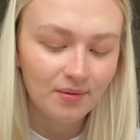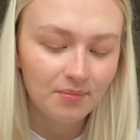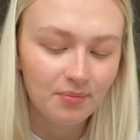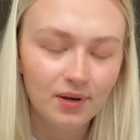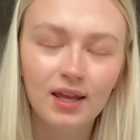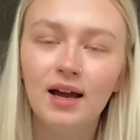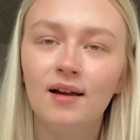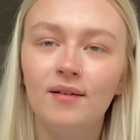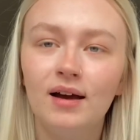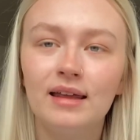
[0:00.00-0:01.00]
But yeah,
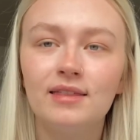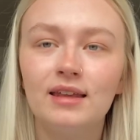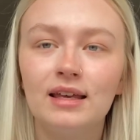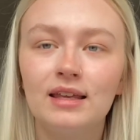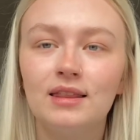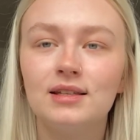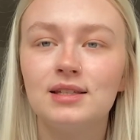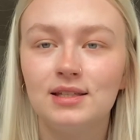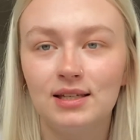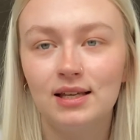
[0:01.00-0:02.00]
I think this
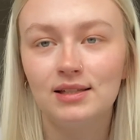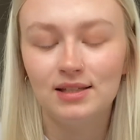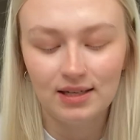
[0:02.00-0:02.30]
is it.